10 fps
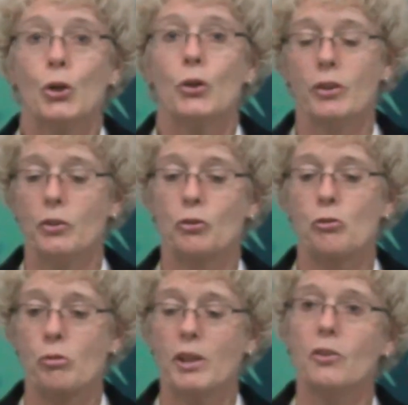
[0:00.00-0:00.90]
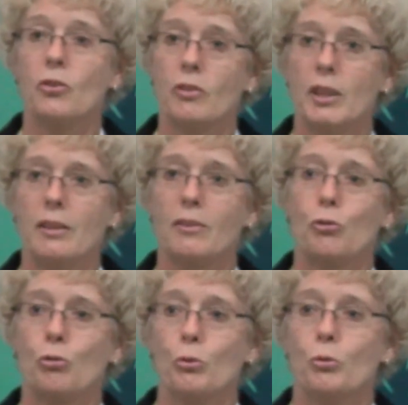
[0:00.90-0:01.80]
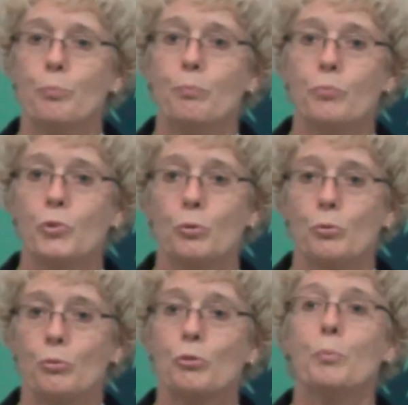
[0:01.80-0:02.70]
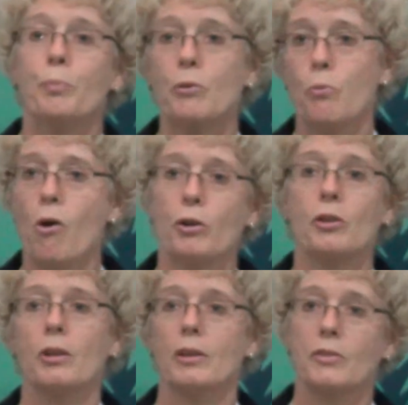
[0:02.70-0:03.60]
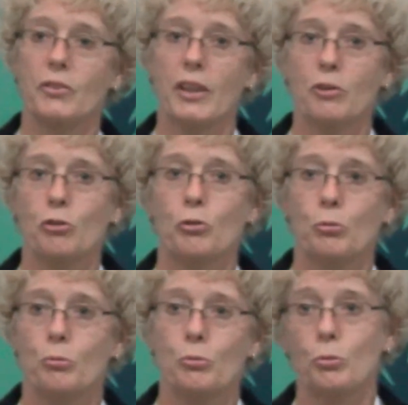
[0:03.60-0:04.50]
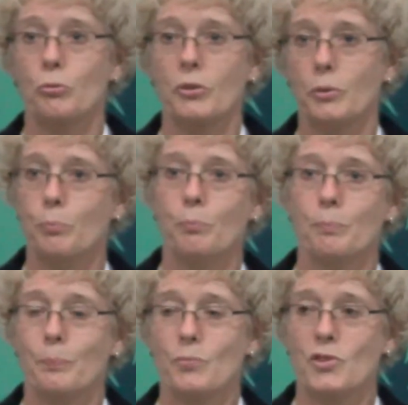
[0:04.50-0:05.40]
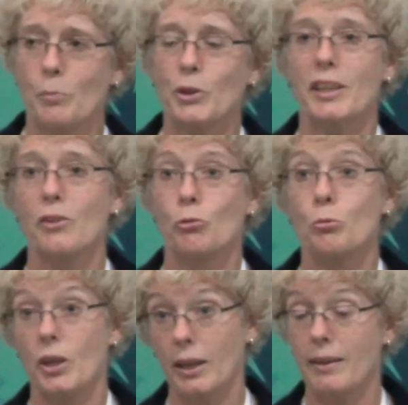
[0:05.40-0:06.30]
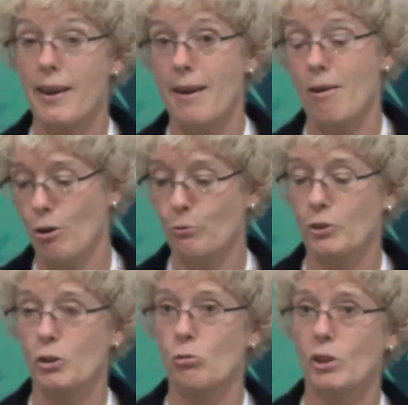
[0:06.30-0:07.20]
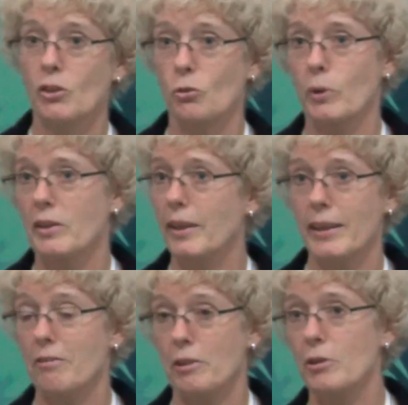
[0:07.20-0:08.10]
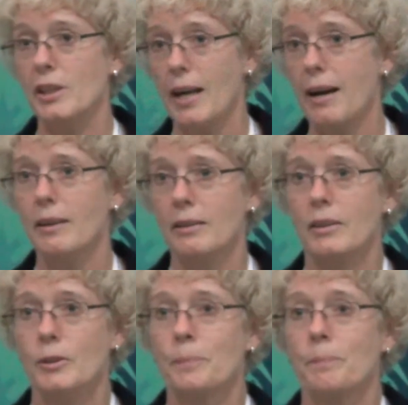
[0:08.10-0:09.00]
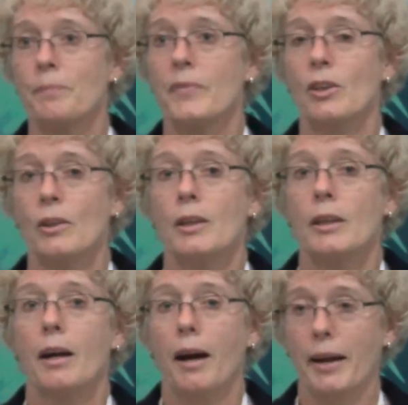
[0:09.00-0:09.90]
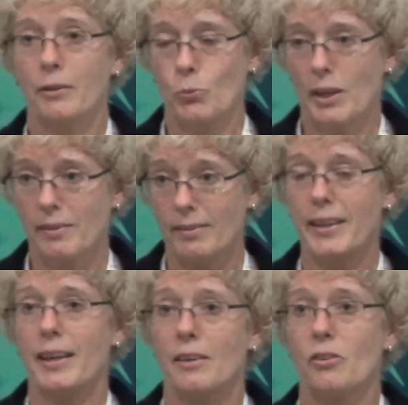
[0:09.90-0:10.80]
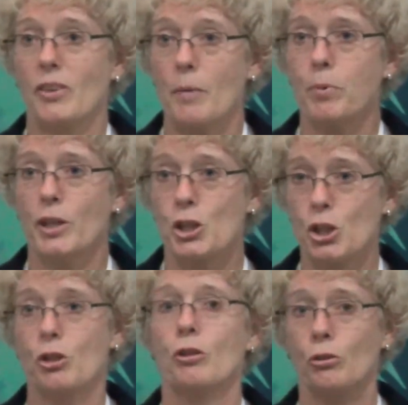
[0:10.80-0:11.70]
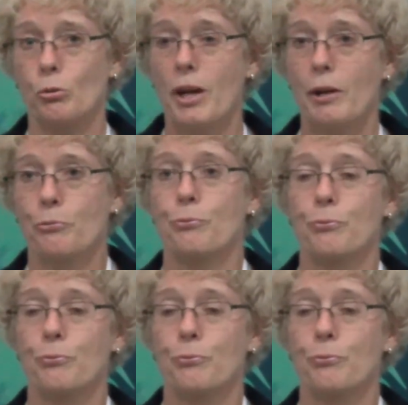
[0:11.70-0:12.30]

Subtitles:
these trees need to be watered, and somebody has to take care of the trees when they are very young. And once they are established, you have